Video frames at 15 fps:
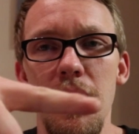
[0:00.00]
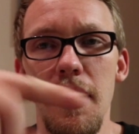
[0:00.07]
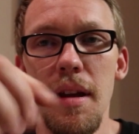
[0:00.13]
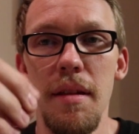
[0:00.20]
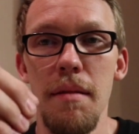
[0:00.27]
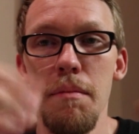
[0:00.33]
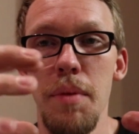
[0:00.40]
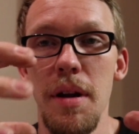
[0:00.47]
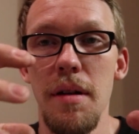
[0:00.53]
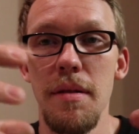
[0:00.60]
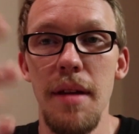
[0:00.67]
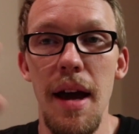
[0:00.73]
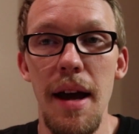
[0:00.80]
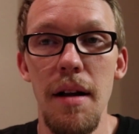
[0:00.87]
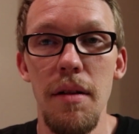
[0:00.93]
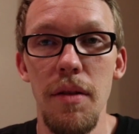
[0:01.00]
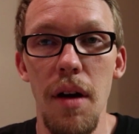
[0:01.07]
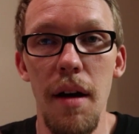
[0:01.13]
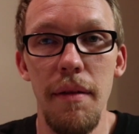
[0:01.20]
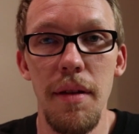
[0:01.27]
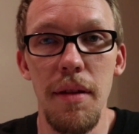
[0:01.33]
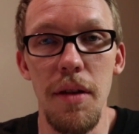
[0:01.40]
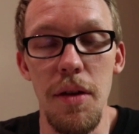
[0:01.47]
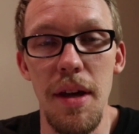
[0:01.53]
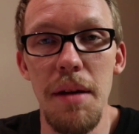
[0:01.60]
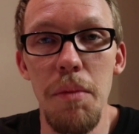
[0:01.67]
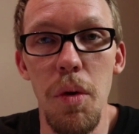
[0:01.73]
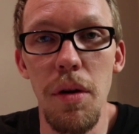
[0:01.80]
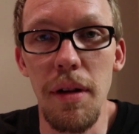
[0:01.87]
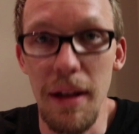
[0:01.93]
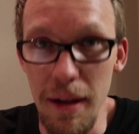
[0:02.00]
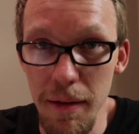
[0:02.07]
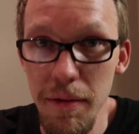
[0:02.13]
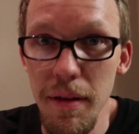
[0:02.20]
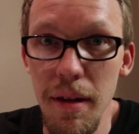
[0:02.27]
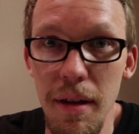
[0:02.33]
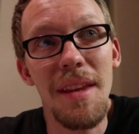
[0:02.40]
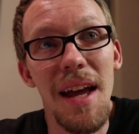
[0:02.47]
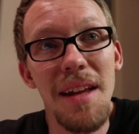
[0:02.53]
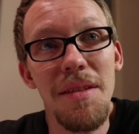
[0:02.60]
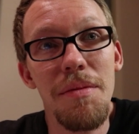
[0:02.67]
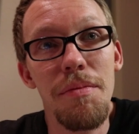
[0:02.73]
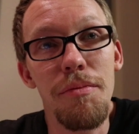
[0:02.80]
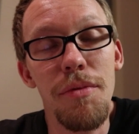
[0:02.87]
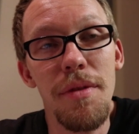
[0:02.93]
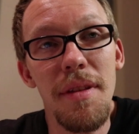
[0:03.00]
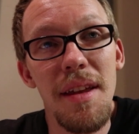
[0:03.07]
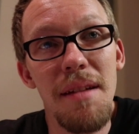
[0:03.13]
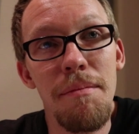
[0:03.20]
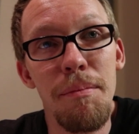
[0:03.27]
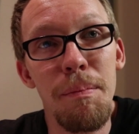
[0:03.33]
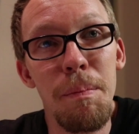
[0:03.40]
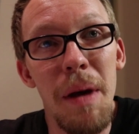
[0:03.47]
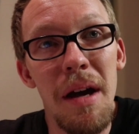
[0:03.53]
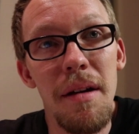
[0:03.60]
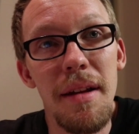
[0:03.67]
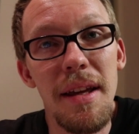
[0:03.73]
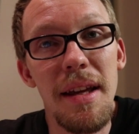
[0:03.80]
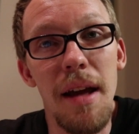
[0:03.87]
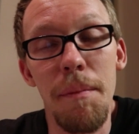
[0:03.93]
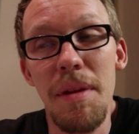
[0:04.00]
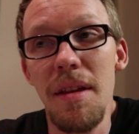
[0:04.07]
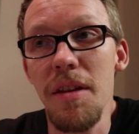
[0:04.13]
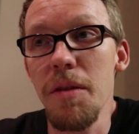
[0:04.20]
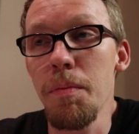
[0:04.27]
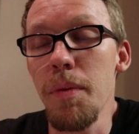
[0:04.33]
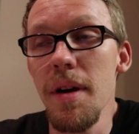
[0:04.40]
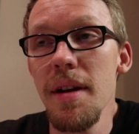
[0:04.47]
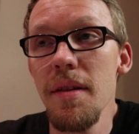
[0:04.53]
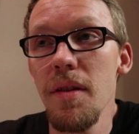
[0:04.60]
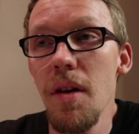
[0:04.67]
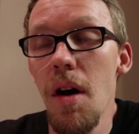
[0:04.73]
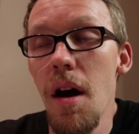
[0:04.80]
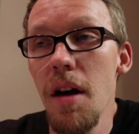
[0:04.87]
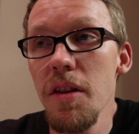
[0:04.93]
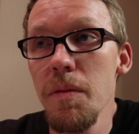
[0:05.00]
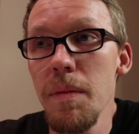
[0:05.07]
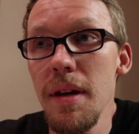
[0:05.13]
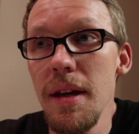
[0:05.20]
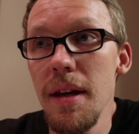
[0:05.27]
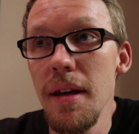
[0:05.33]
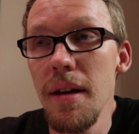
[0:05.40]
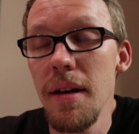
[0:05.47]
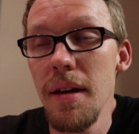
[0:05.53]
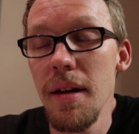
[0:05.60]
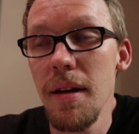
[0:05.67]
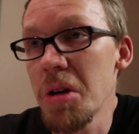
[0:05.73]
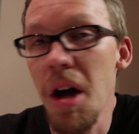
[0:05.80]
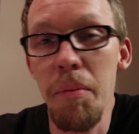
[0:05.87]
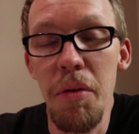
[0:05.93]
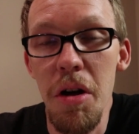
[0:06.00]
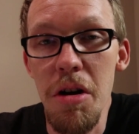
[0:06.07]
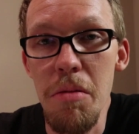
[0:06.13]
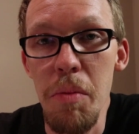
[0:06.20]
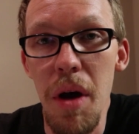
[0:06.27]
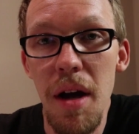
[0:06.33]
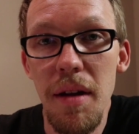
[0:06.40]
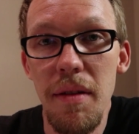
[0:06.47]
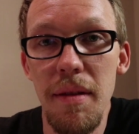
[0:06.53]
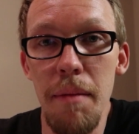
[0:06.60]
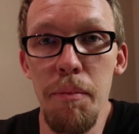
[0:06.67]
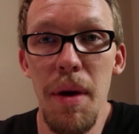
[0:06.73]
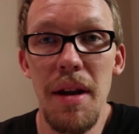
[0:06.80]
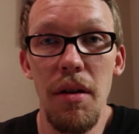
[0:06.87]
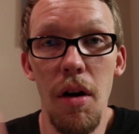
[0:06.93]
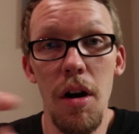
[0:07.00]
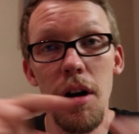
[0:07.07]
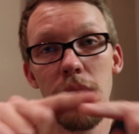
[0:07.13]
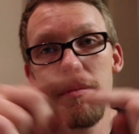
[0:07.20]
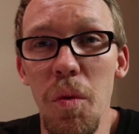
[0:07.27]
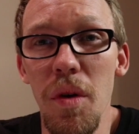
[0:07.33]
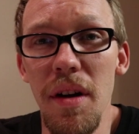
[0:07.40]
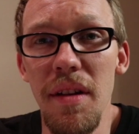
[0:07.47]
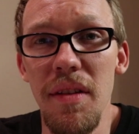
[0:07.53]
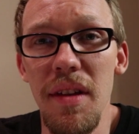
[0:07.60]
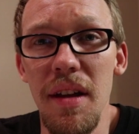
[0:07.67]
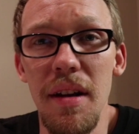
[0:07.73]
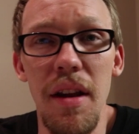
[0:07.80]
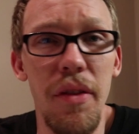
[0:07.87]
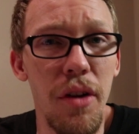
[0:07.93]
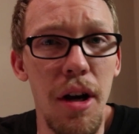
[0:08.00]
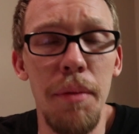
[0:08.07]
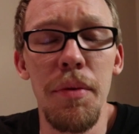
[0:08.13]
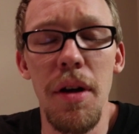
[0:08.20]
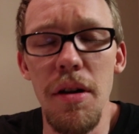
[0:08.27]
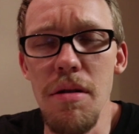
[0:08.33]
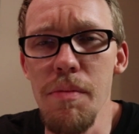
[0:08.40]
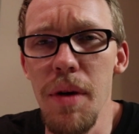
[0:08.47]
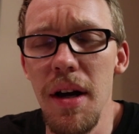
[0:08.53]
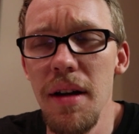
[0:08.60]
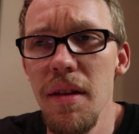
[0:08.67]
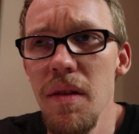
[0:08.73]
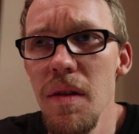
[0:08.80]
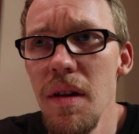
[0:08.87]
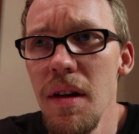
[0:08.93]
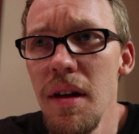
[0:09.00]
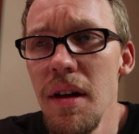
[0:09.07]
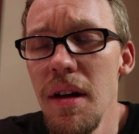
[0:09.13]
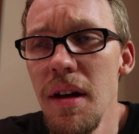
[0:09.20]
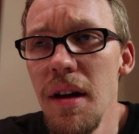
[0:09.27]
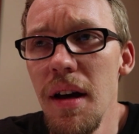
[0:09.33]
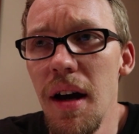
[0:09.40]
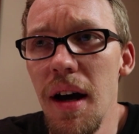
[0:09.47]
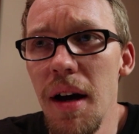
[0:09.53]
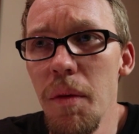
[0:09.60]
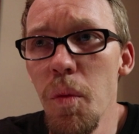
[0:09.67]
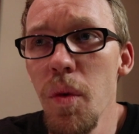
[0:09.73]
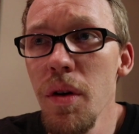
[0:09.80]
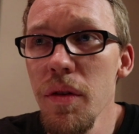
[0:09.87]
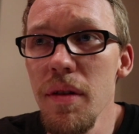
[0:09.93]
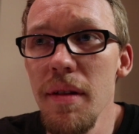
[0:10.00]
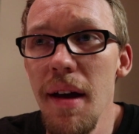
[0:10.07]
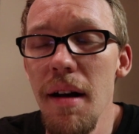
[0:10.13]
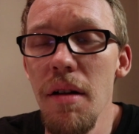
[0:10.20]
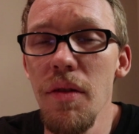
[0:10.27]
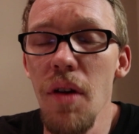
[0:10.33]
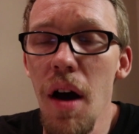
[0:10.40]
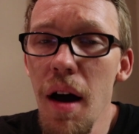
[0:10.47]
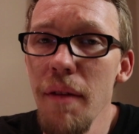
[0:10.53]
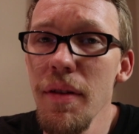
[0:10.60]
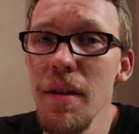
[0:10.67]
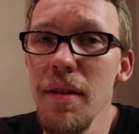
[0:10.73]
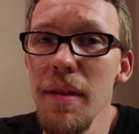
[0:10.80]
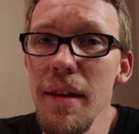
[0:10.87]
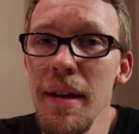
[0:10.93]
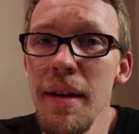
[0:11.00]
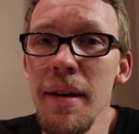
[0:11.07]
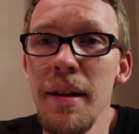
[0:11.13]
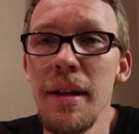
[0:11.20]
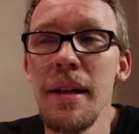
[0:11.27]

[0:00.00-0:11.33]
Get some bigger tires, obviously you get more lift. That's really about it. I mean, the springs cost me a couple $100. The bent arm was another couple $100. Wheels and tires, obviously,